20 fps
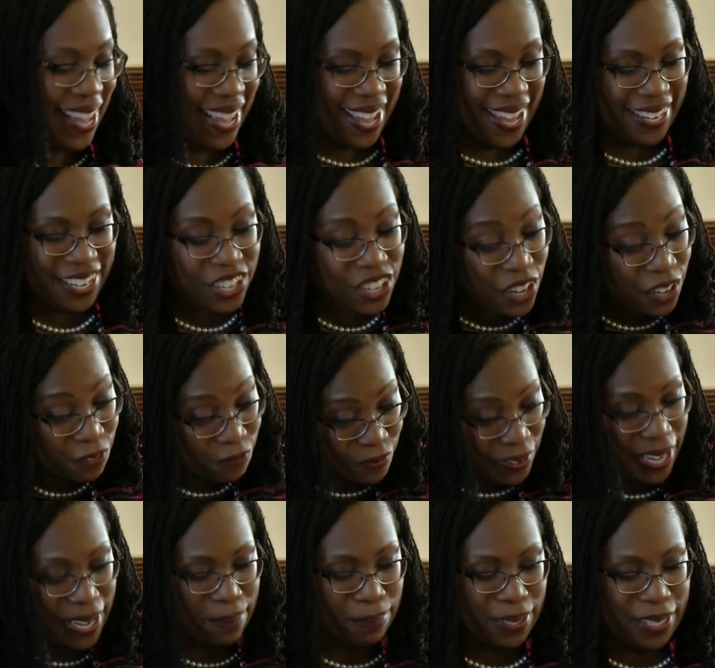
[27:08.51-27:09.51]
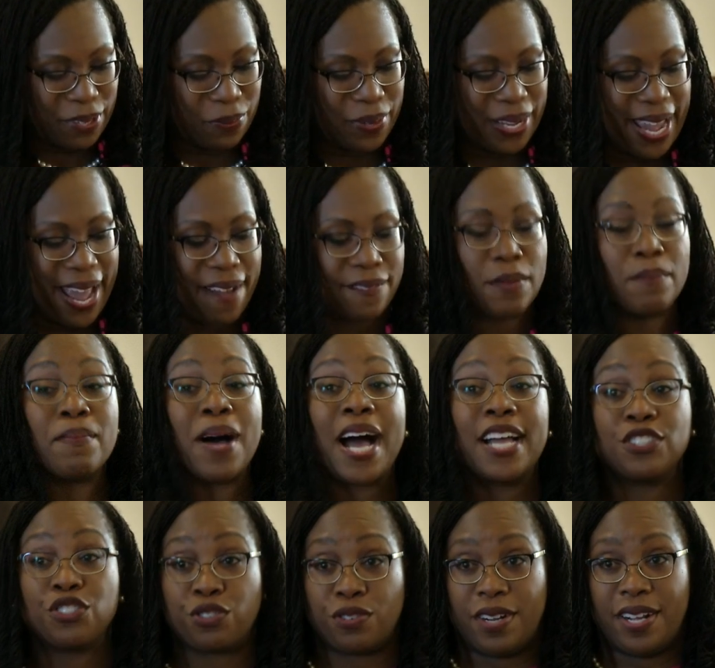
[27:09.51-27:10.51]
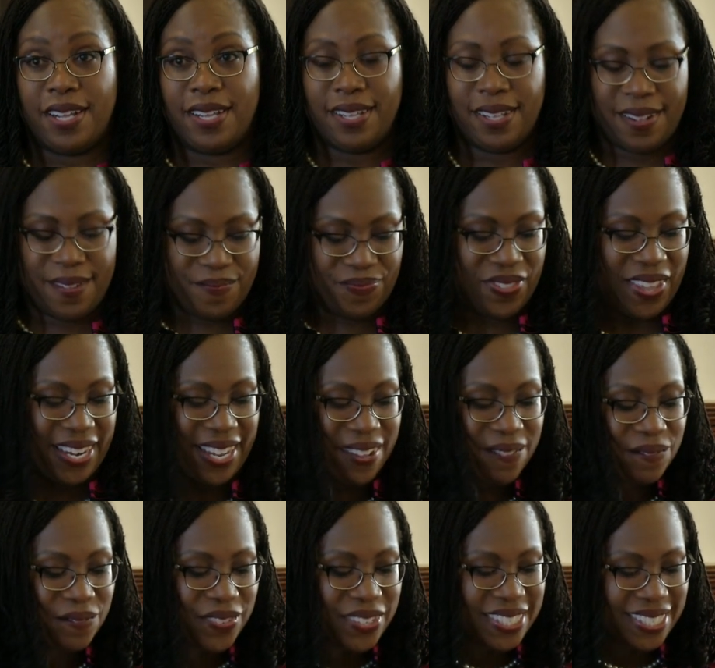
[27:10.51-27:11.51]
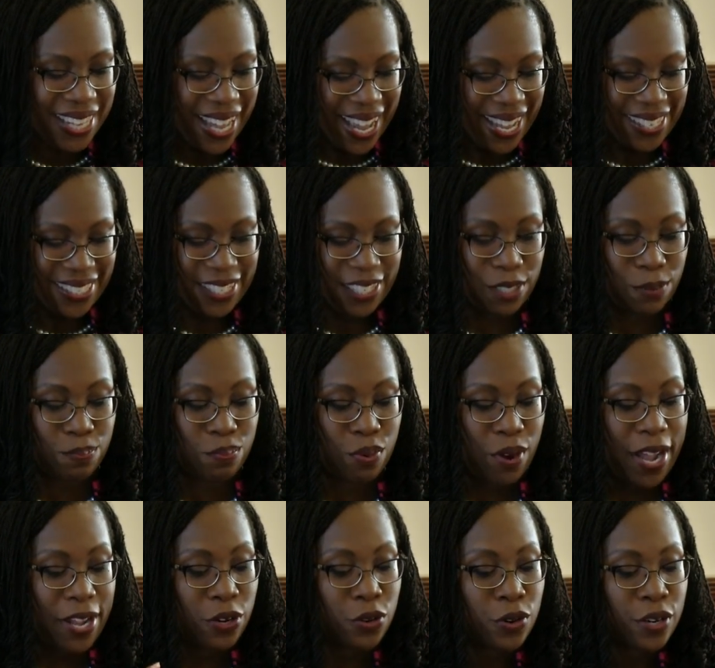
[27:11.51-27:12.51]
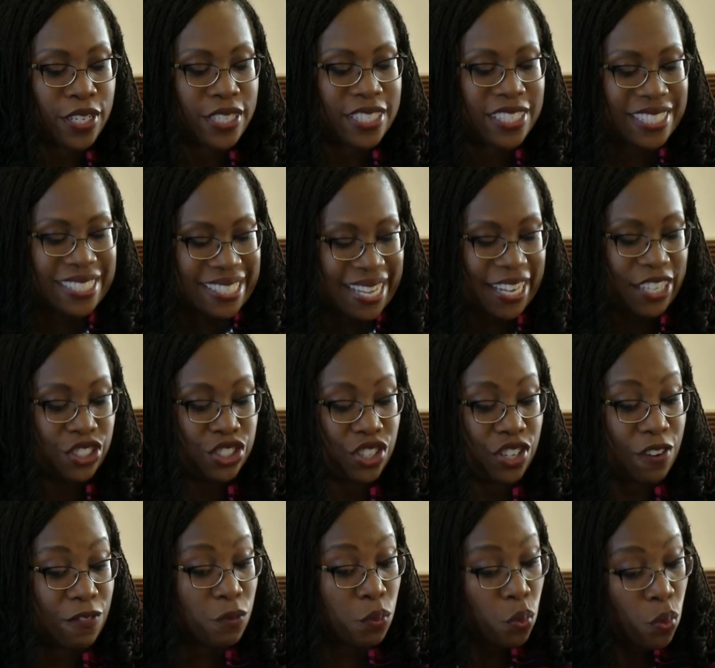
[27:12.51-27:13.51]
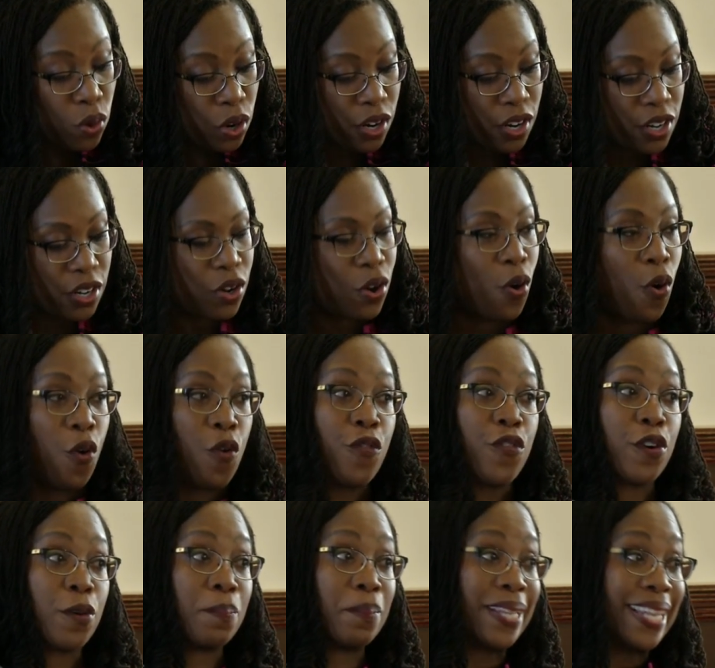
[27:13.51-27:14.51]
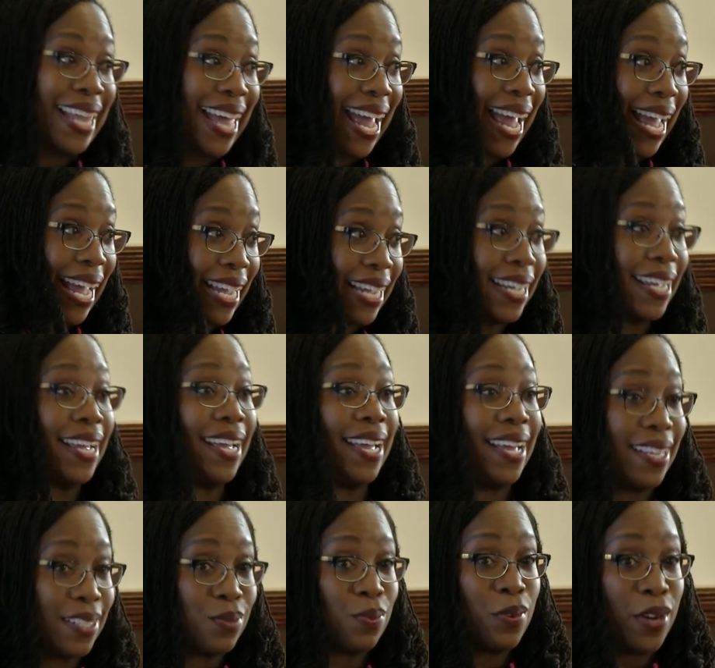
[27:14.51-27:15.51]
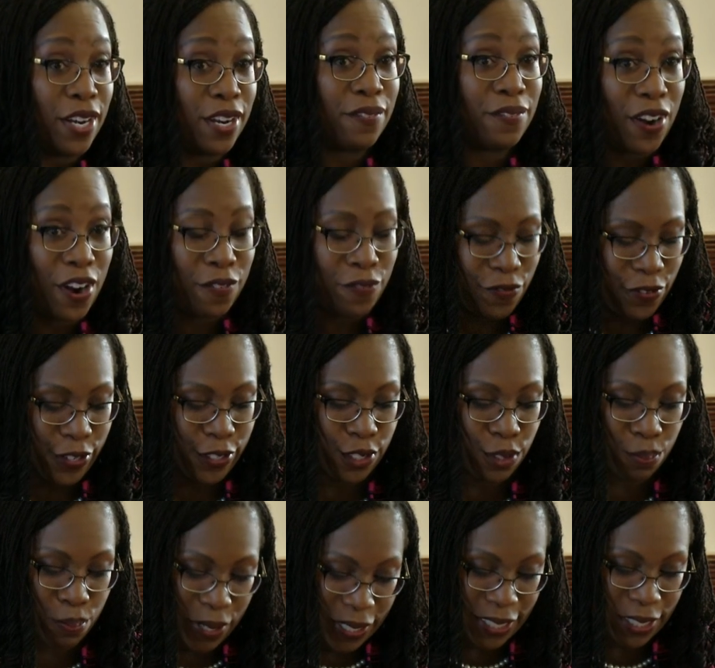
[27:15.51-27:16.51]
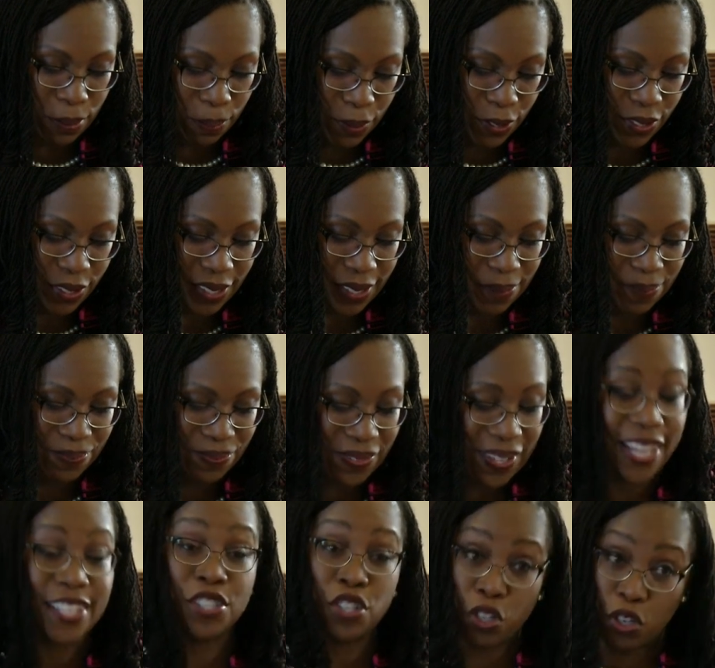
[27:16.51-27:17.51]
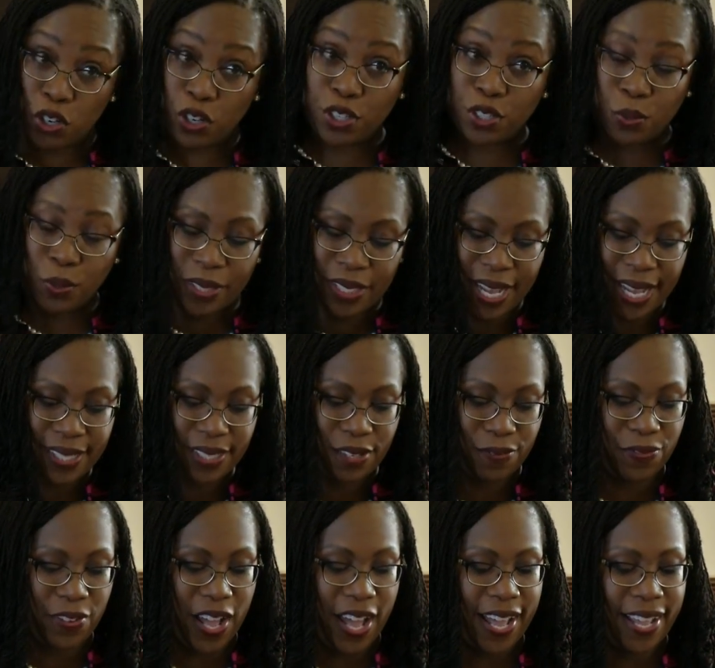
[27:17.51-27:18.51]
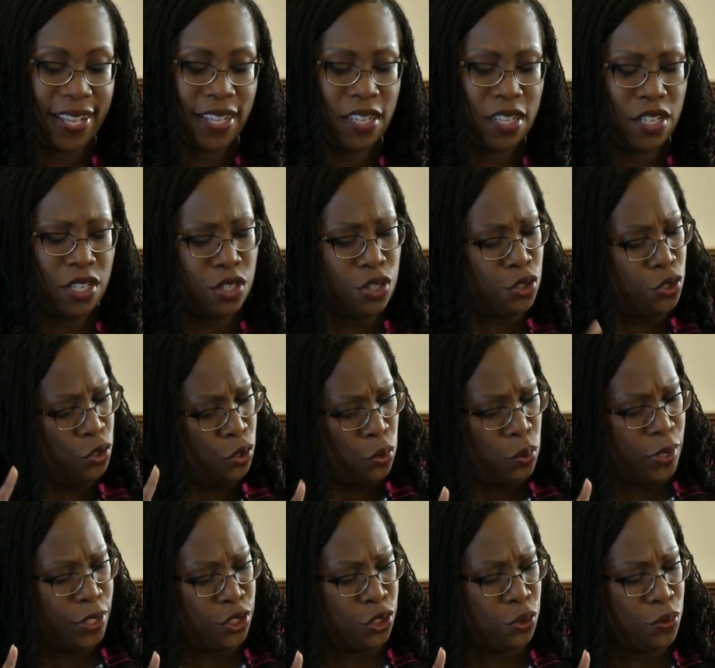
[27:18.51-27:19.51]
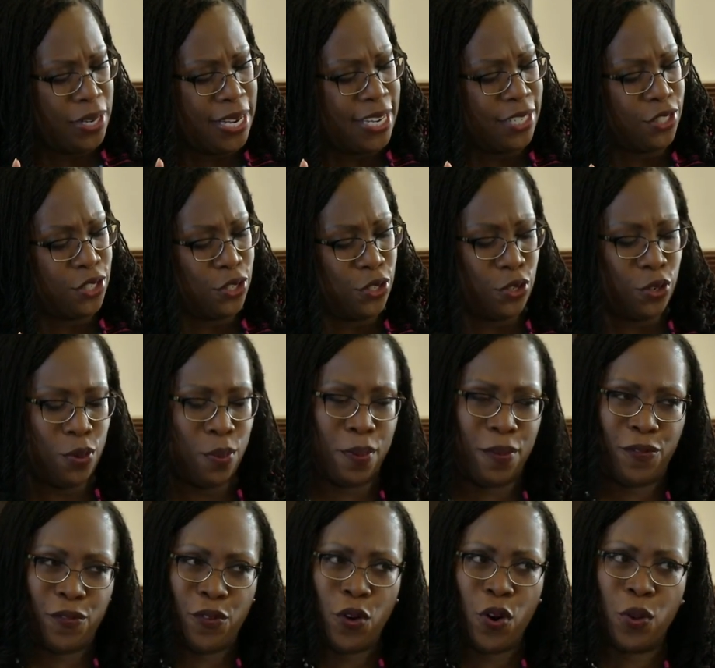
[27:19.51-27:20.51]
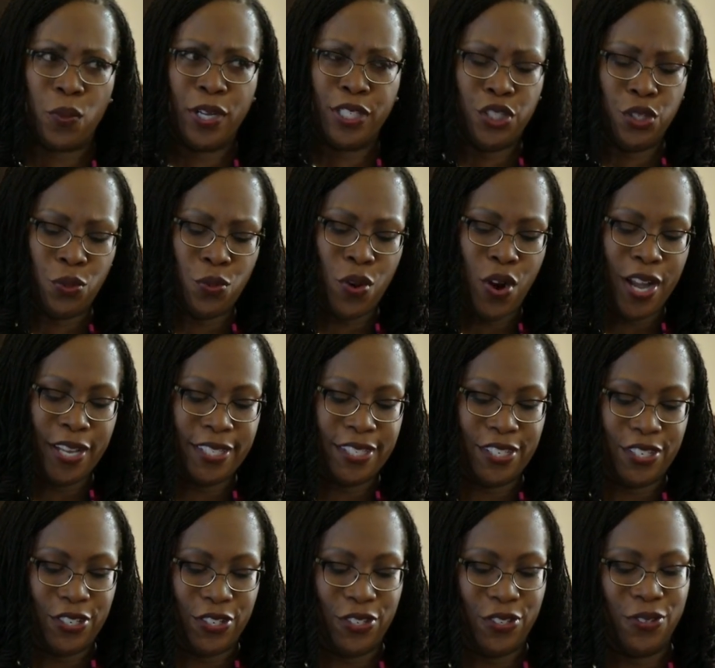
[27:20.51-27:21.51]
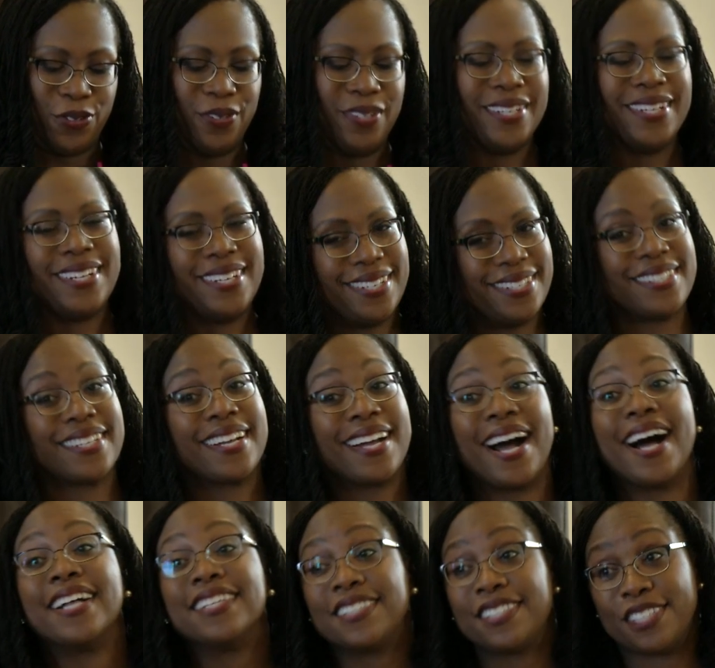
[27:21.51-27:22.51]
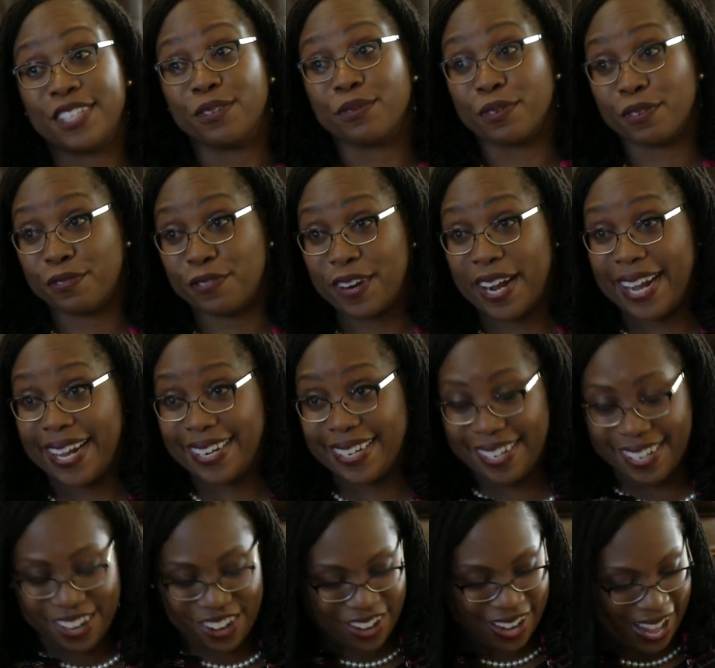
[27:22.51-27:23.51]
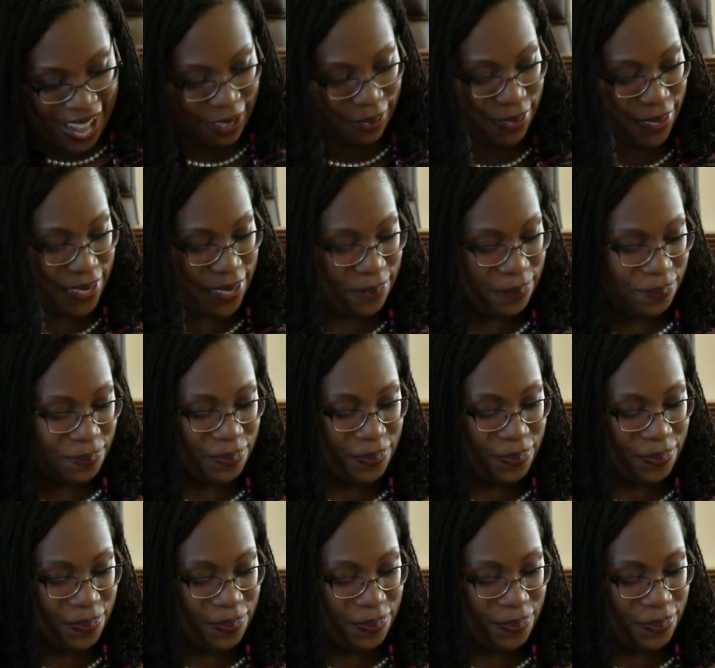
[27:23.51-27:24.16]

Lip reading: And in our family, we have a mantra that emphasizes prioritization of work over play as one of our first principles. As the girls would testify, do what you need to do before what you want to do is a constant refrain in our house.